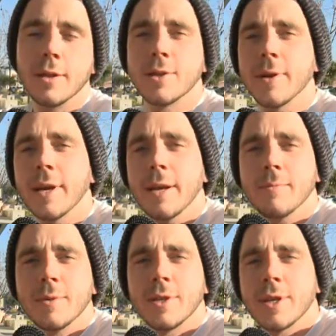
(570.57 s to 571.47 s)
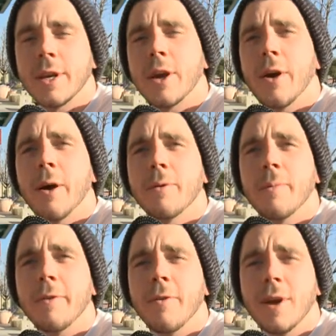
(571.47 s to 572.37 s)
This weekend, I'm just gonna go out with
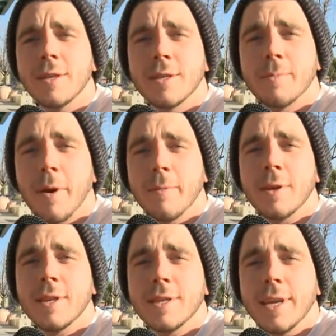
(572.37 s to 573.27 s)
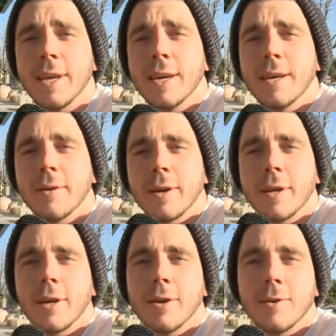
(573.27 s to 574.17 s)
my friends, probably to the city. We're
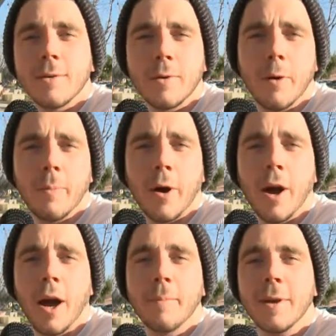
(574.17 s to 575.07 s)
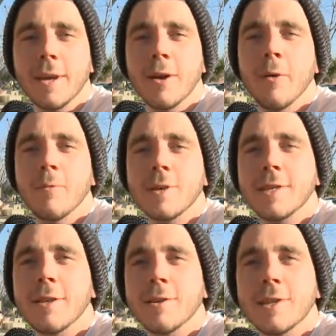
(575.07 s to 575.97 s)
gonna go go bar hopping. Hopefully,
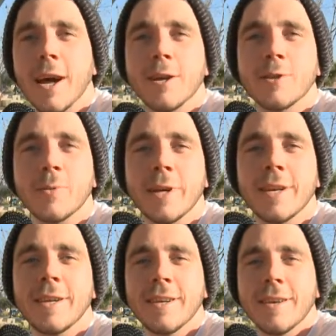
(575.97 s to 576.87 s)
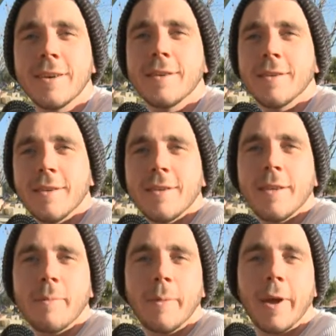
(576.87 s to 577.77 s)
see those Niners win.
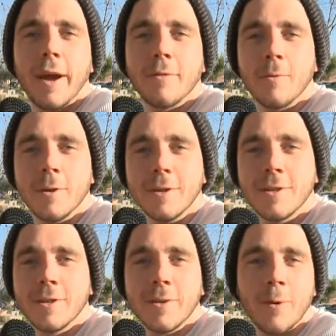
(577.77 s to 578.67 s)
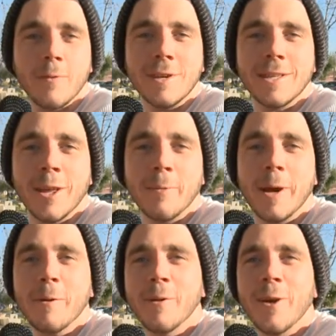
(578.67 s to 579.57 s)
Maybe afterwards, hopefully
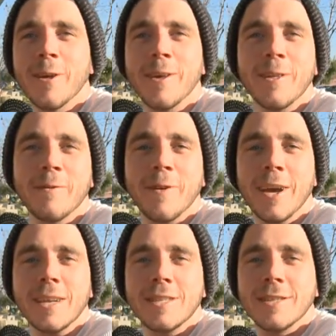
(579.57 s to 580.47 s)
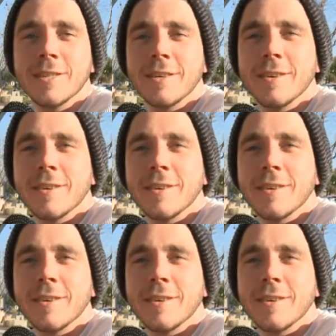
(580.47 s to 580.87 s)
celebrate with all the other fans.